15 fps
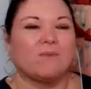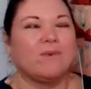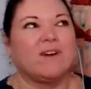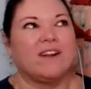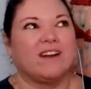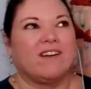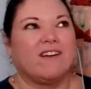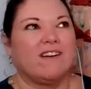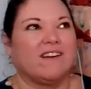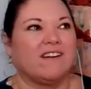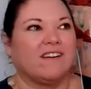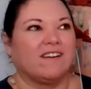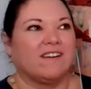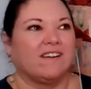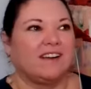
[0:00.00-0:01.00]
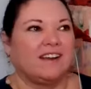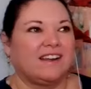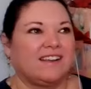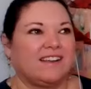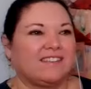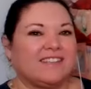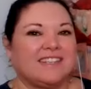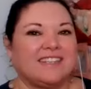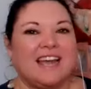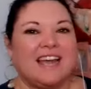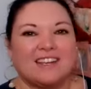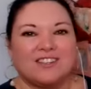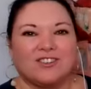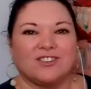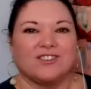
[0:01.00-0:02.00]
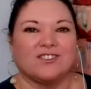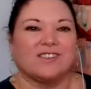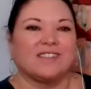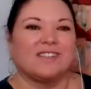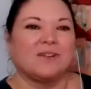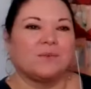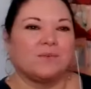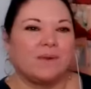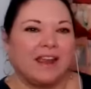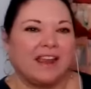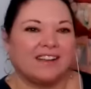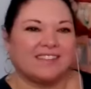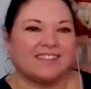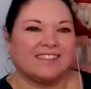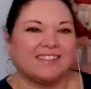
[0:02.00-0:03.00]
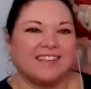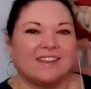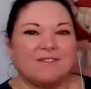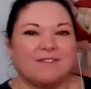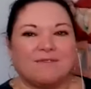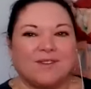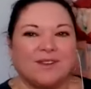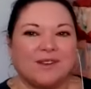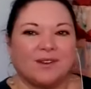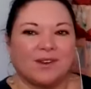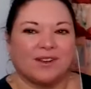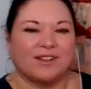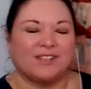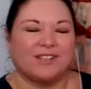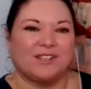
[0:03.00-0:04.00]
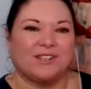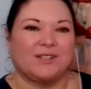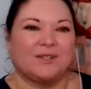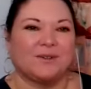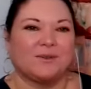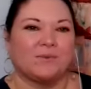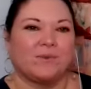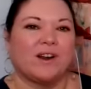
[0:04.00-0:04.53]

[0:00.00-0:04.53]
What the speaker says: what are the textures and the ways that feel good to you.